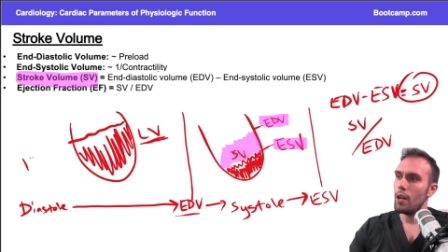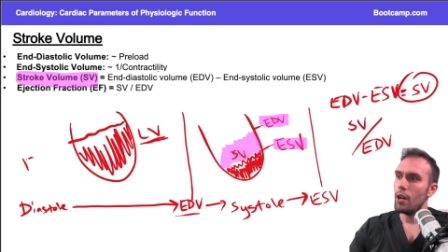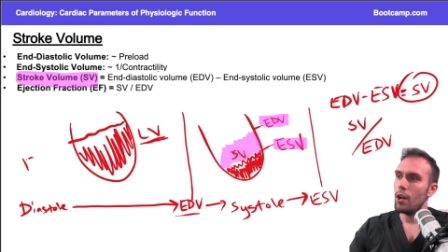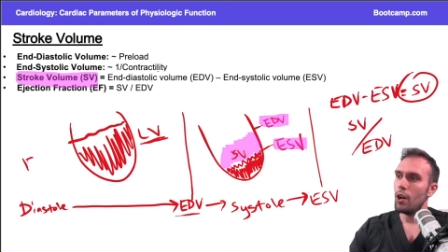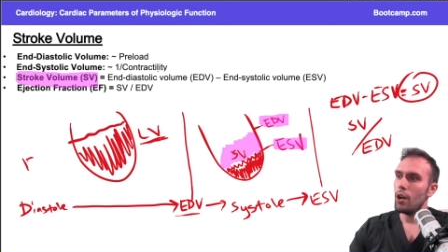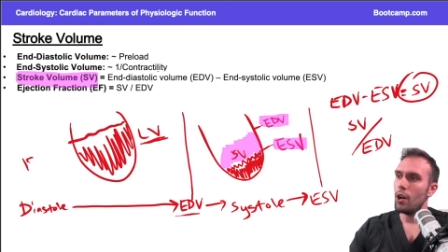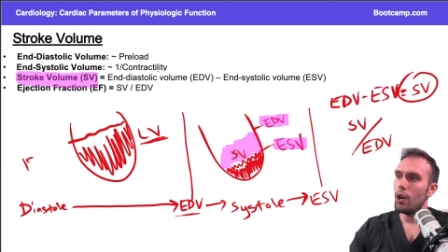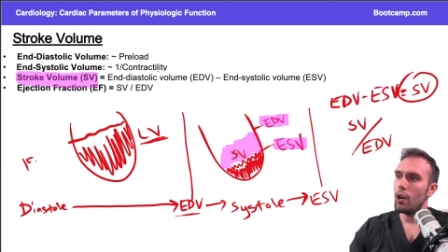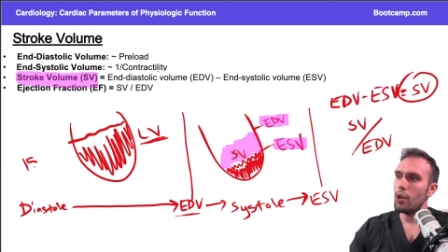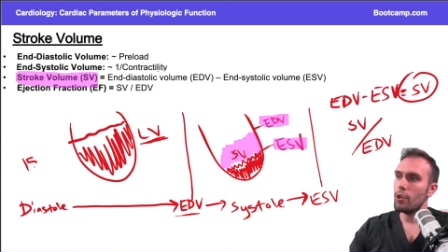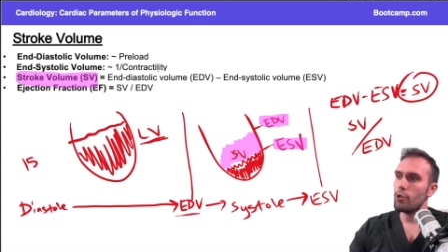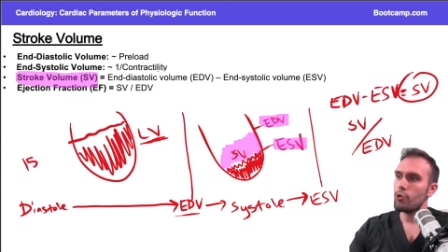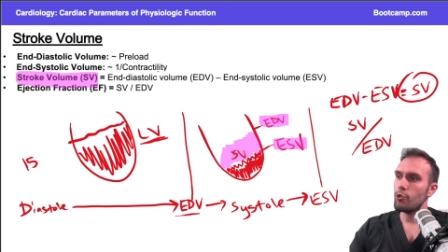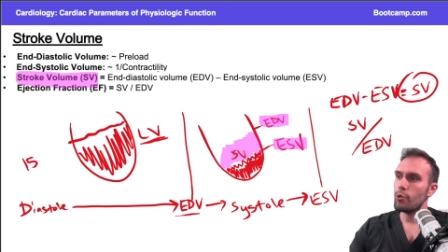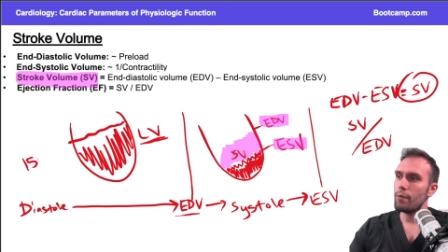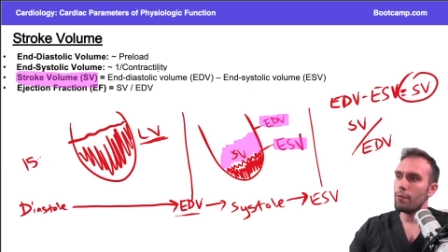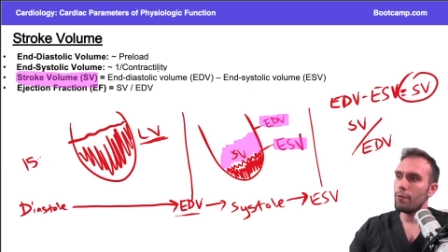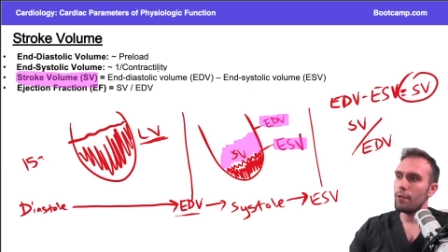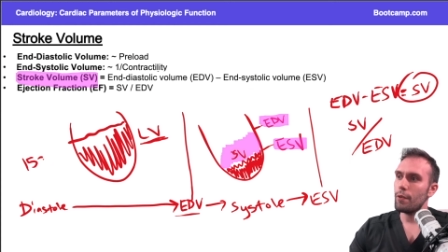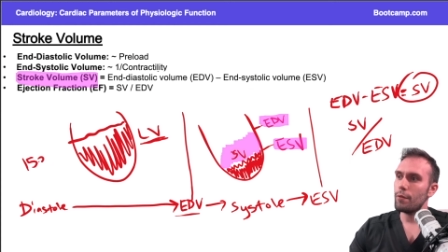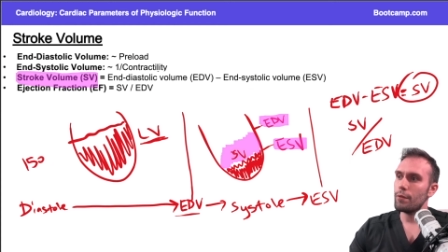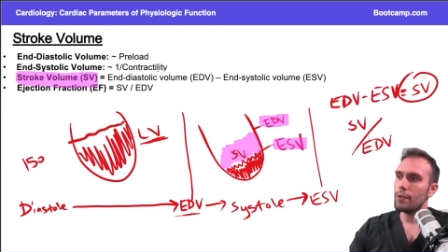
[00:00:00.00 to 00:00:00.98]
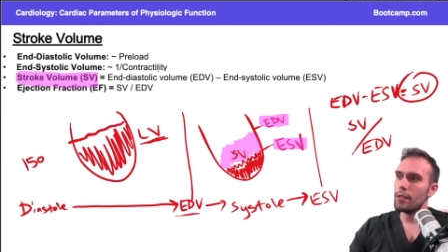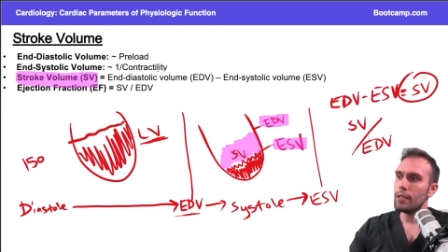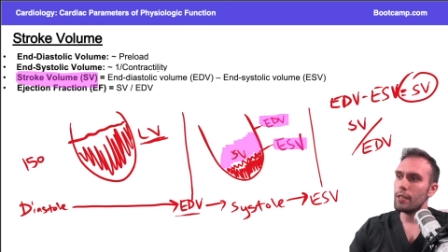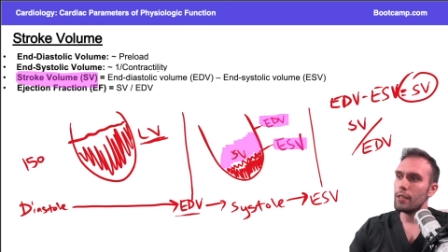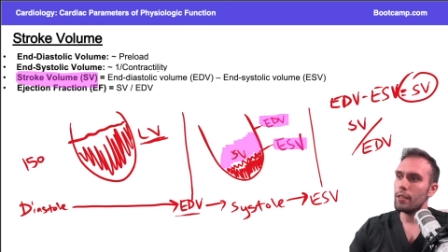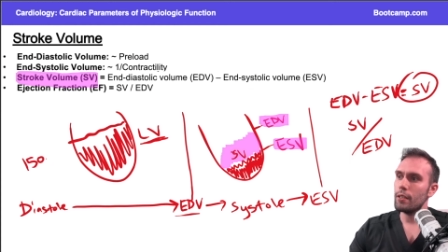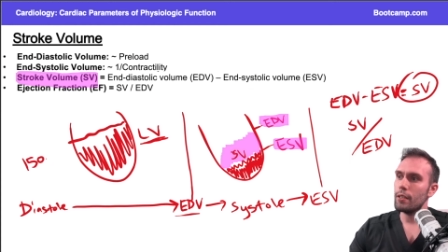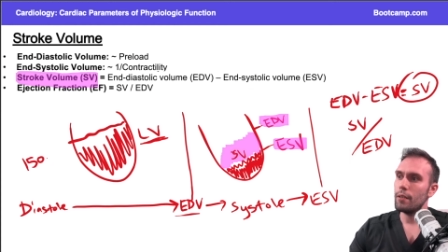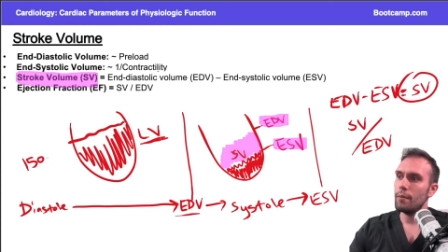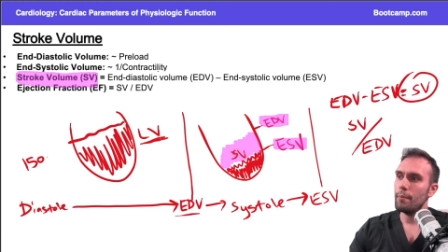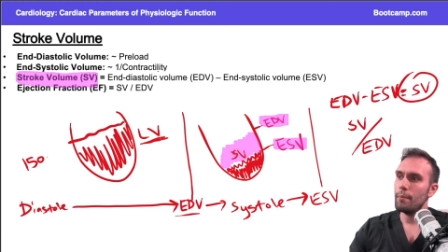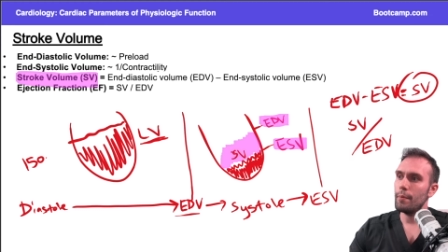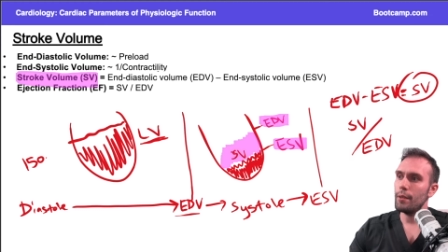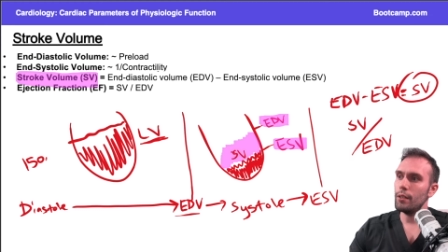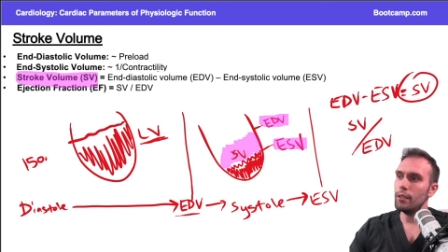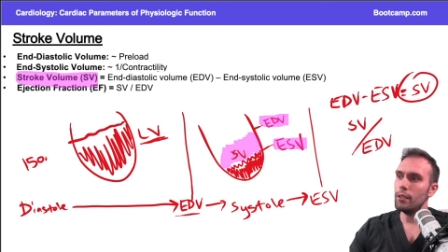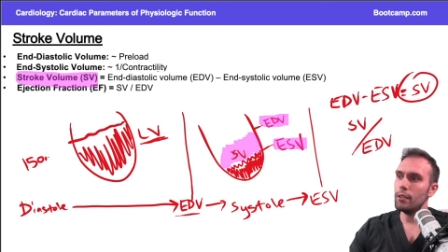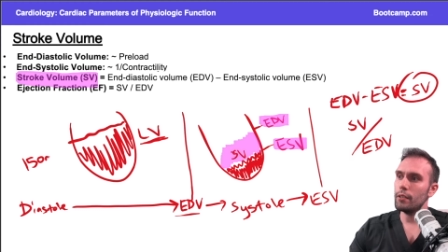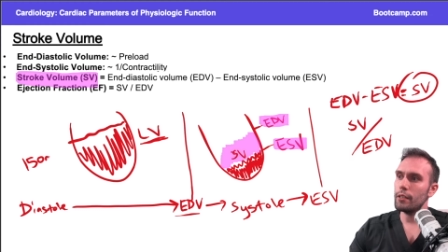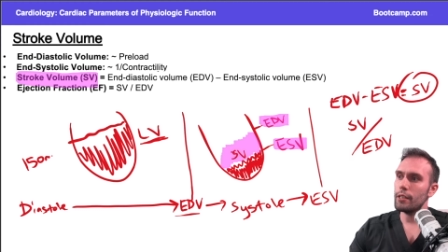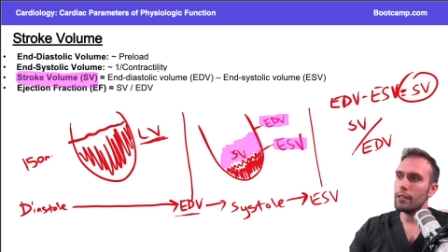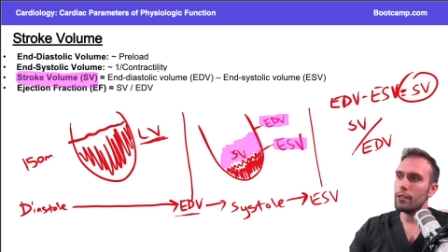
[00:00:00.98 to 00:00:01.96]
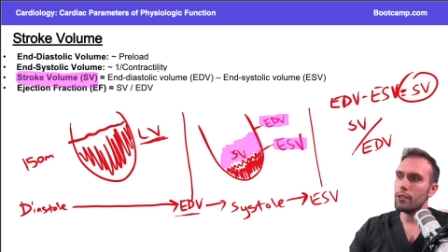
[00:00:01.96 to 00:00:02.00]
150
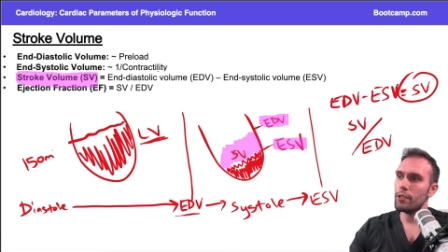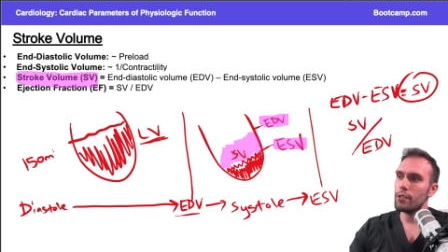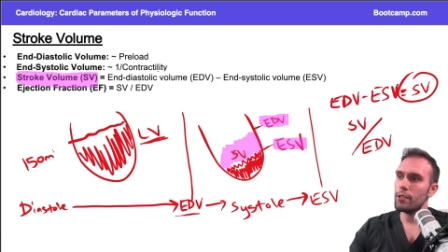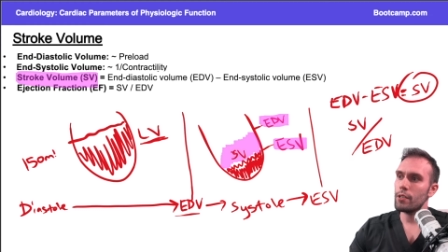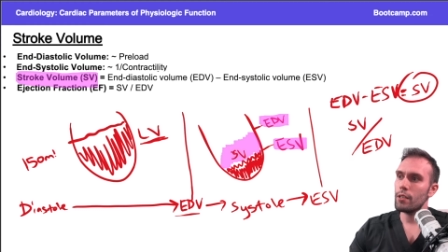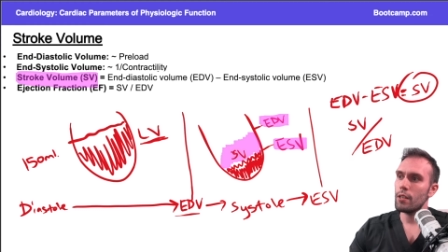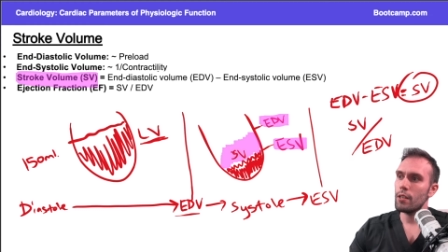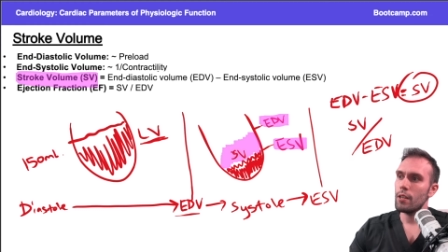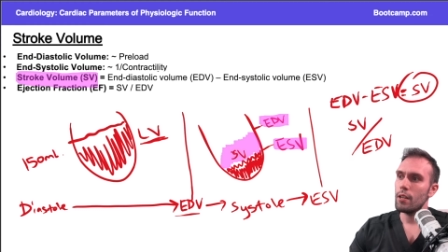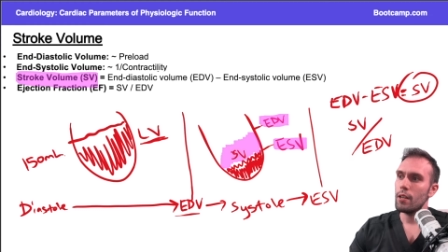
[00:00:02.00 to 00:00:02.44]
milliliters,